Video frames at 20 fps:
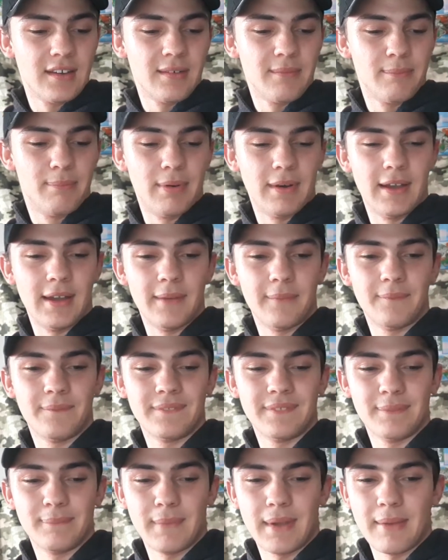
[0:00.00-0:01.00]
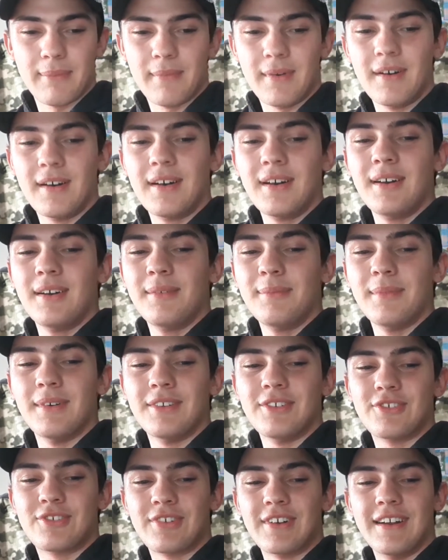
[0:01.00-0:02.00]
But my mom
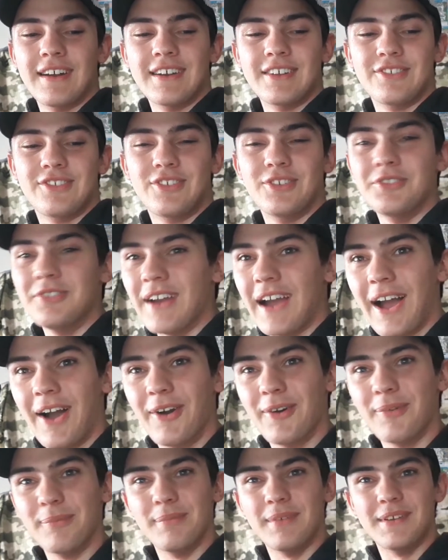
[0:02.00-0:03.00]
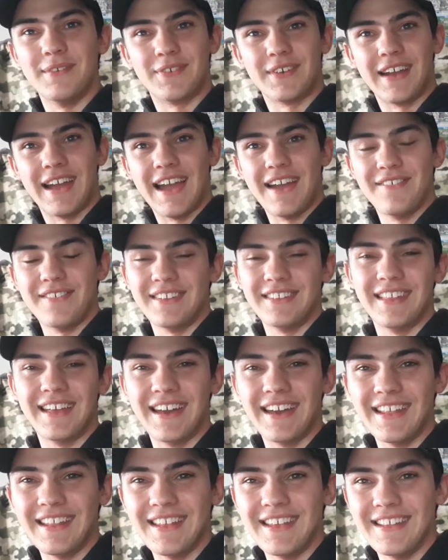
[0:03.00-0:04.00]
tried to out me for having
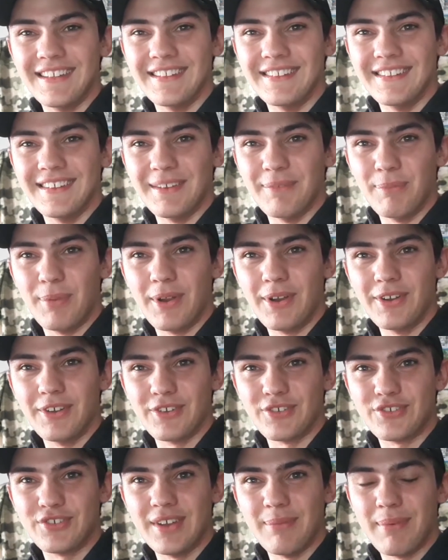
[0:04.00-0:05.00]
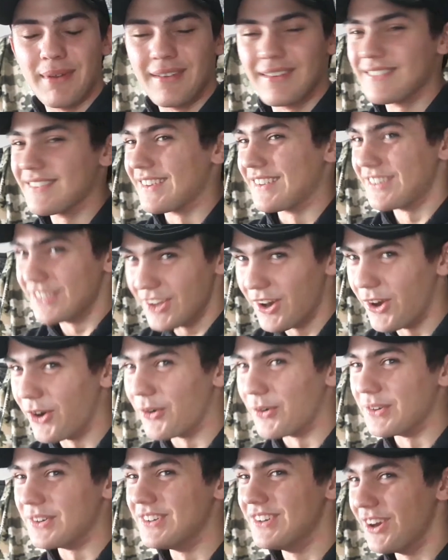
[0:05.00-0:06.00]
that in the Imperial ship, and I was like,
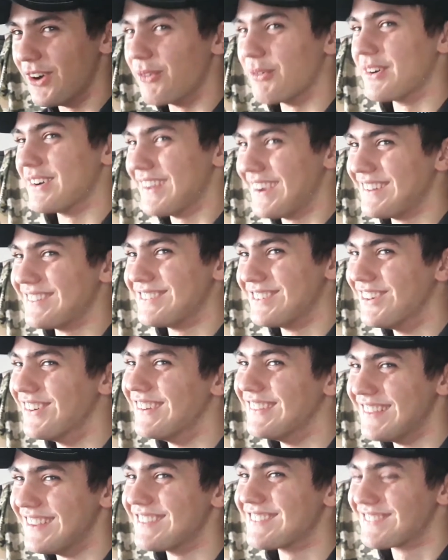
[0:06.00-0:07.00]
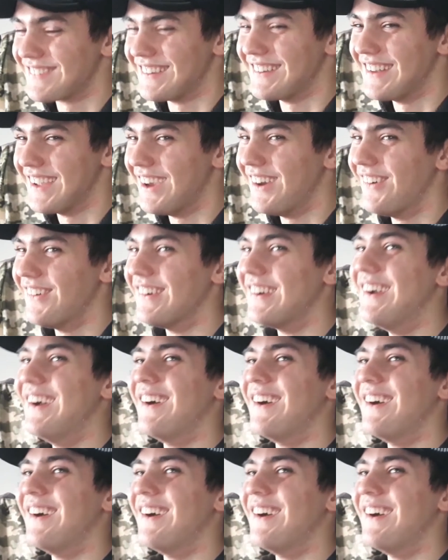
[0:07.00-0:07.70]
no, we're not doing this right now.